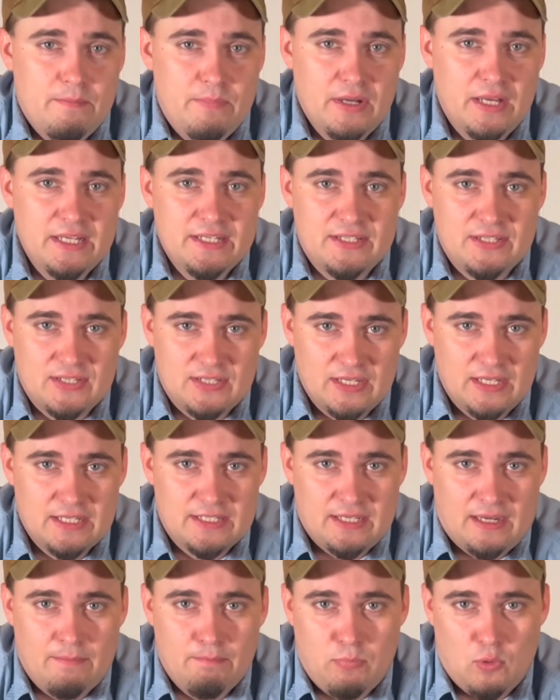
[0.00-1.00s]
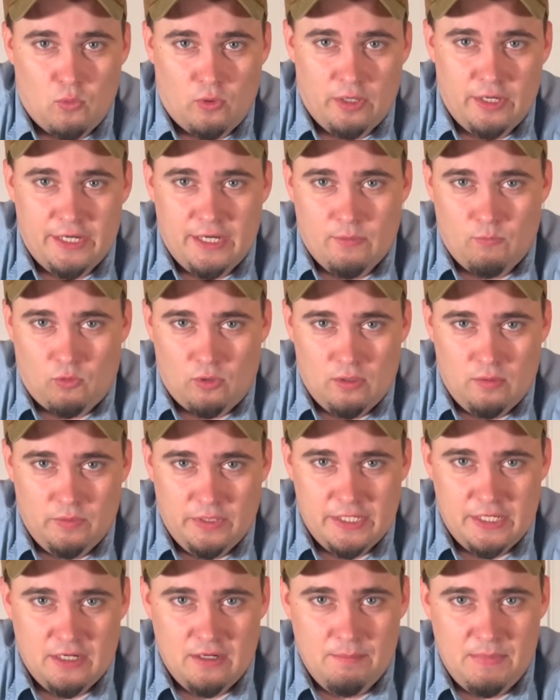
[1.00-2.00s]
But since I'm boring and we're
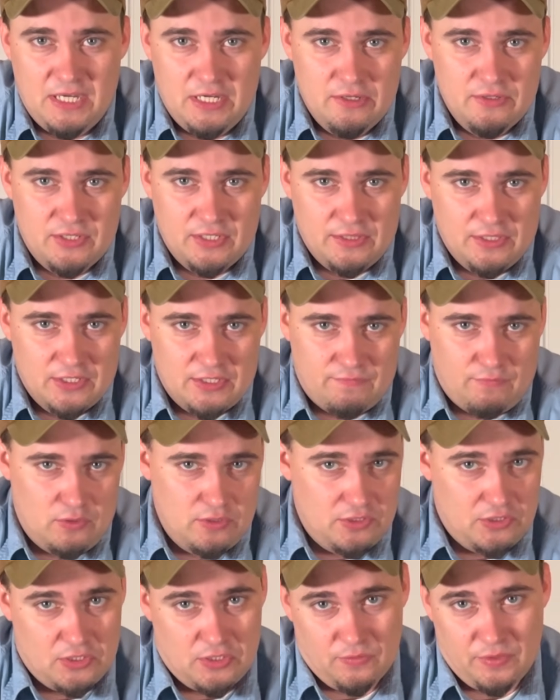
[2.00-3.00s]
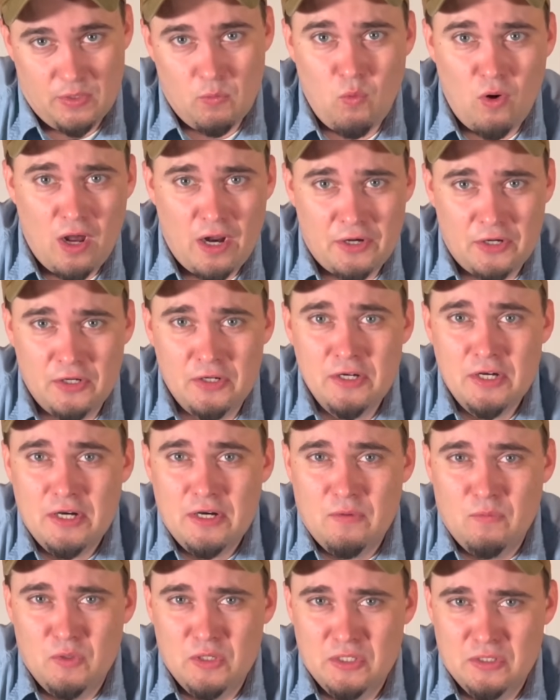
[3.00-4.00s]
only going to be using this for distilling water,
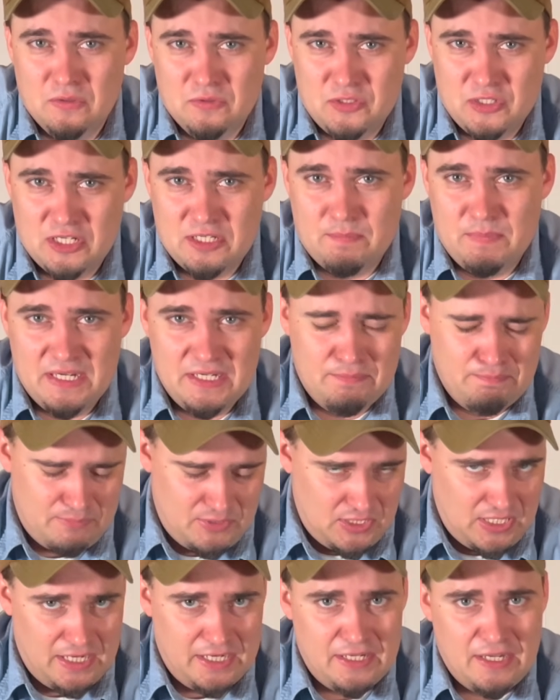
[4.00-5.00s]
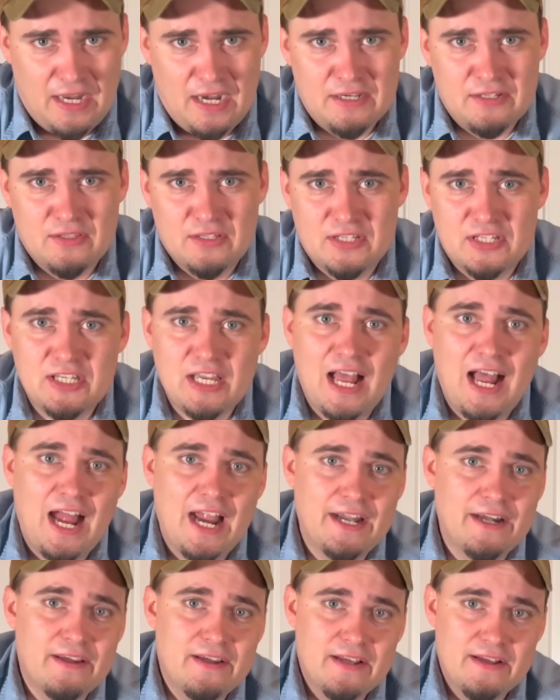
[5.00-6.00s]
we'll just be setting that to the
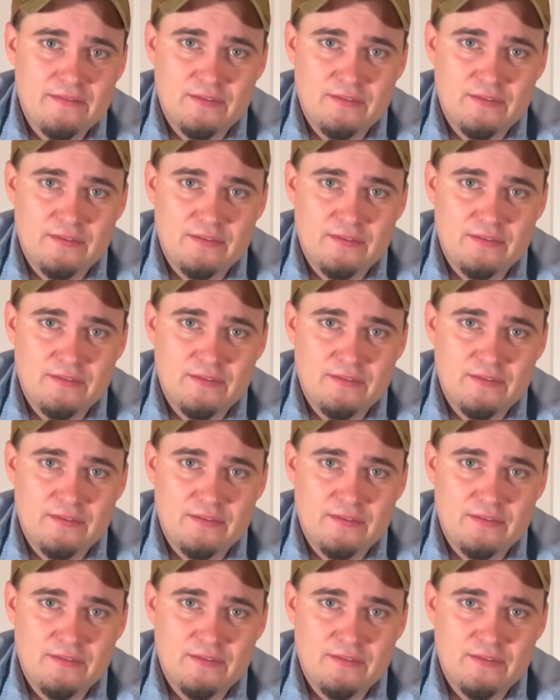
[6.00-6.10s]
side.